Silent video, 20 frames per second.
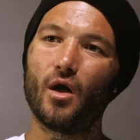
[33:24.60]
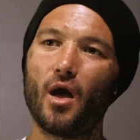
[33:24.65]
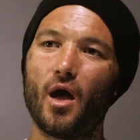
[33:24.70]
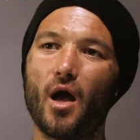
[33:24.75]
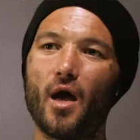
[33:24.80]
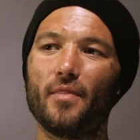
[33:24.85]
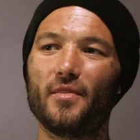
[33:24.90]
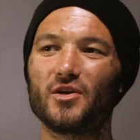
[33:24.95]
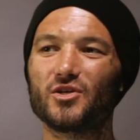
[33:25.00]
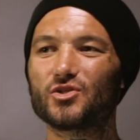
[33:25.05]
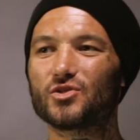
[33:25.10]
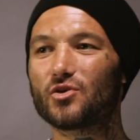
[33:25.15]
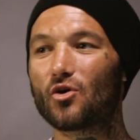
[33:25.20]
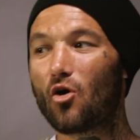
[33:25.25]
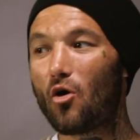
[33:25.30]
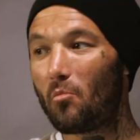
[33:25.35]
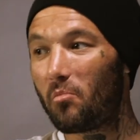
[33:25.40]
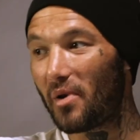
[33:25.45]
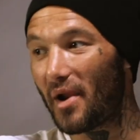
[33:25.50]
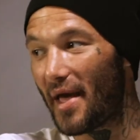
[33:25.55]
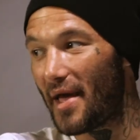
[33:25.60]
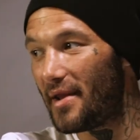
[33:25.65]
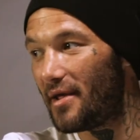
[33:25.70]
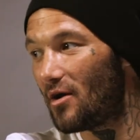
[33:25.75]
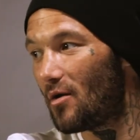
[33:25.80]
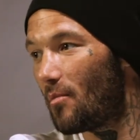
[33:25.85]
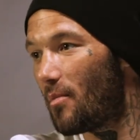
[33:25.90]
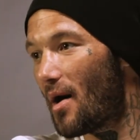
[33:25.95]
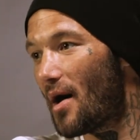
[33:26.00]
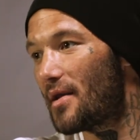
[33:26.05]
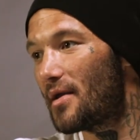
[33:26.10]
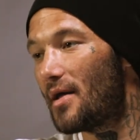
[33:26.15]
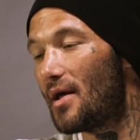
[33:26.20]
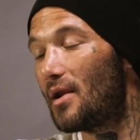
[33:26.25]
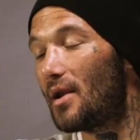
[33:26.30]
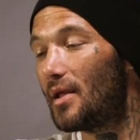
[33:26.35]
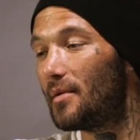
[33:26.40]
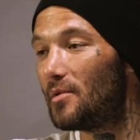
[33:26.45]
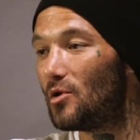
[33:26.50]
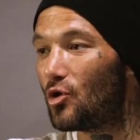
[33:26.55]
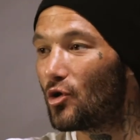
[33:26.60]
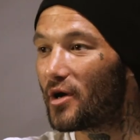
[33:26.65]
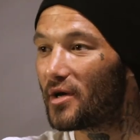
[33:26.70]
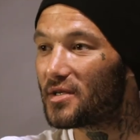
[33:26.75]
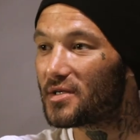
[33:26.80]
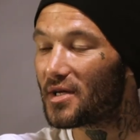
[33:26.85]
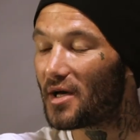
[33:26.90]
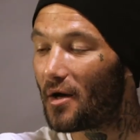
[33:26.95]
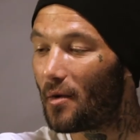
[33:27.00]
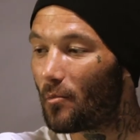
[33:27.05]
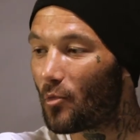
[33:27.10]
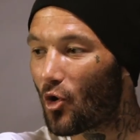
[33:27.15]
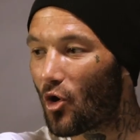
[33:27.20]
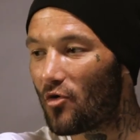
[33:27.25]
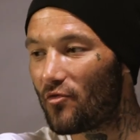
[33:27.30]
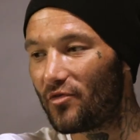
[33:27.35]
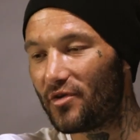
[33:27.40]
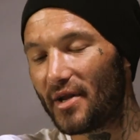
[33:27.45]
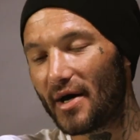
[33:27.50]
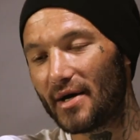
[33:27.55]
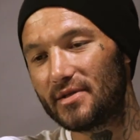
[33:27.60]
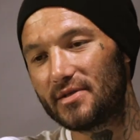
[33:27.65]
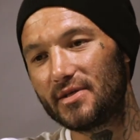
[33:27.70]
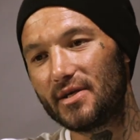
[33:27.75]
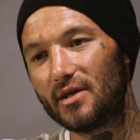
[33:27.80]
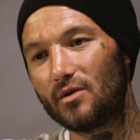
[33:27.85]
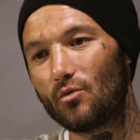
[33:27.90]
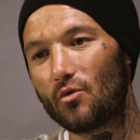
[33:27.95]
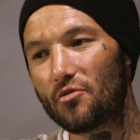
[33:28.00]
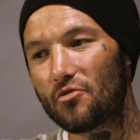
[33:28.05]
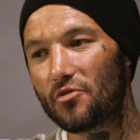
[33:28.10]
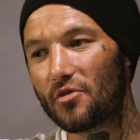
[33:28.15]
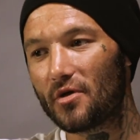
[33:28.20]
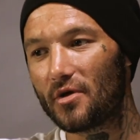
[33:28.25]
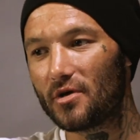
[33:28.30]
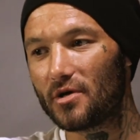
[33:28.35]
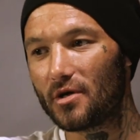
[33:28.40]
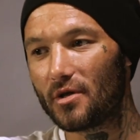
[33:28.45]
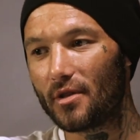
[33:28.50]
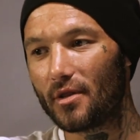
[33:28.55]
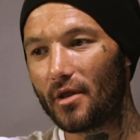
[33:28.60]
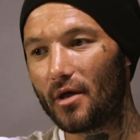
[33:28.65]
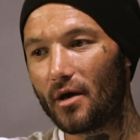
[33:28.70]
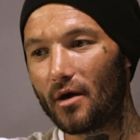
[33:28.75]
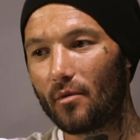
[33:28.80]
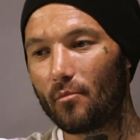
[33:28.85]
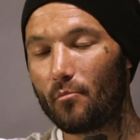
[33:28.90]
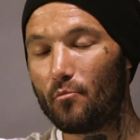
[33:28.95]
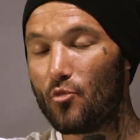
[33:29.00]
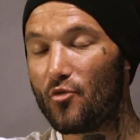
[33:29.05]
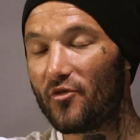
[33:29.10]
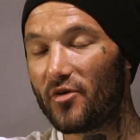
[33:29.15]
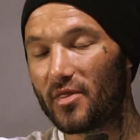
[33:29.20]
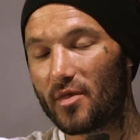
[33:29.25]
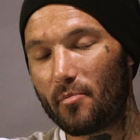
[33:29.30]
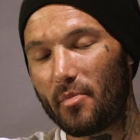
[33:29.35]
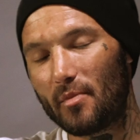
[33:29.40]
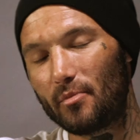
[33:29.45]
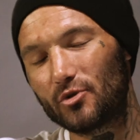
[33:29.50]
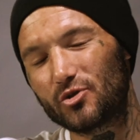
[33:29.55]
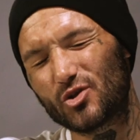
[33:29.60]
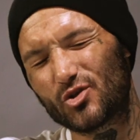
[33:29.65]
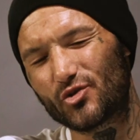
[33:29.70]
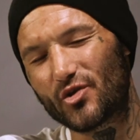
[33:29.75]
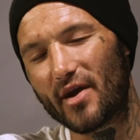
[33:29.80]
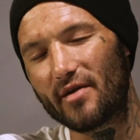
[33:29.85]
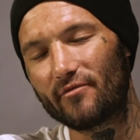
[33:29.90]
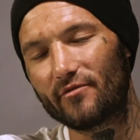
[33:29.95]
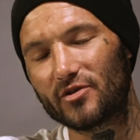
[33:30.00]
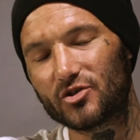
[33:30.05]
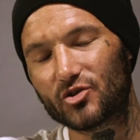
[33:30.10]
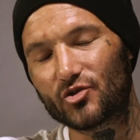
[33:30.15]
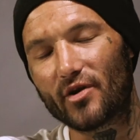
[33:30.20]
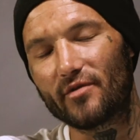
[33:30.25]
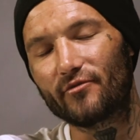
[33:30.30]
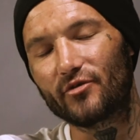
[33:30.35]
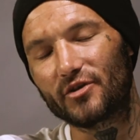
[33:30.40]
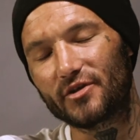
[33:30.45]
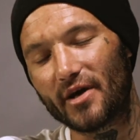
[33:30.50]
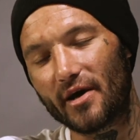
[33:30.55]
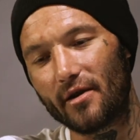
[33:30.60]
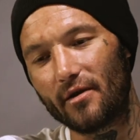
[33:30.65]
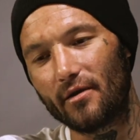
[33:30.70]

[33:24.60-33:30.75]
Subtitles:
And there's the complaining about it. And then look at COVID-19 with the moving the people to Strandfontein,